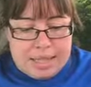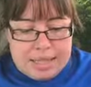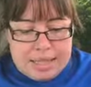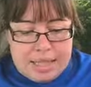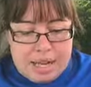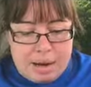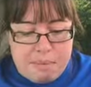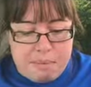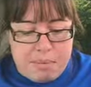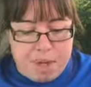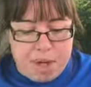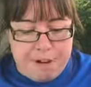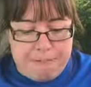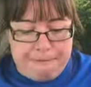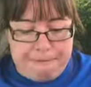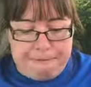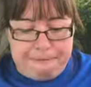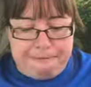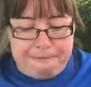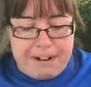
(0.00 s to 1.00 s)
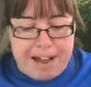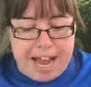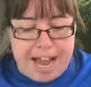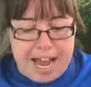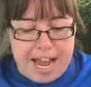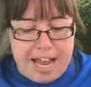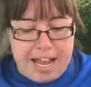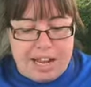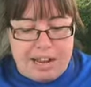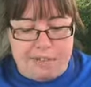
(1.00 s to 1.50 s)
Number
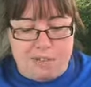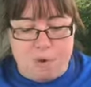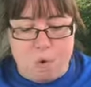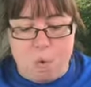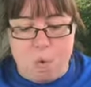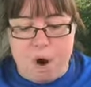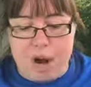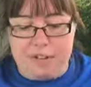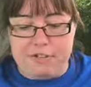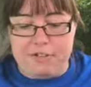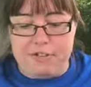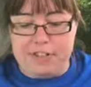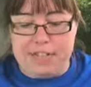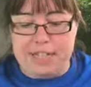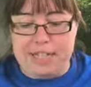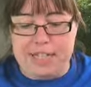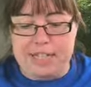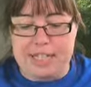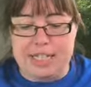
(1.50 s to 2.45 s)
5. What feeling